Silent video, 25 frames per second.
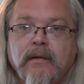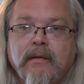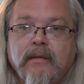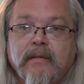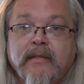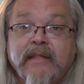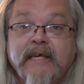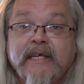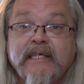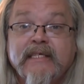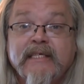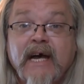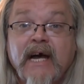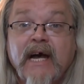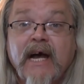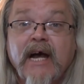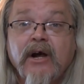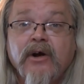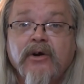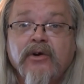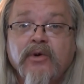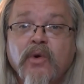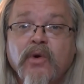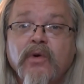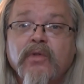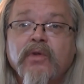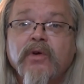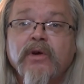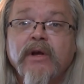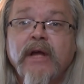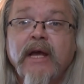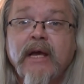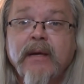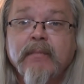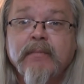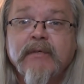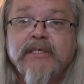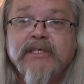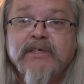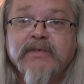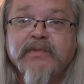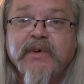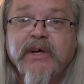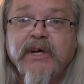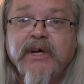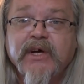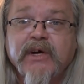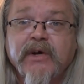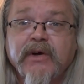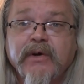The entire northern
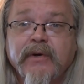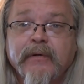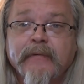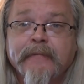hemisphere.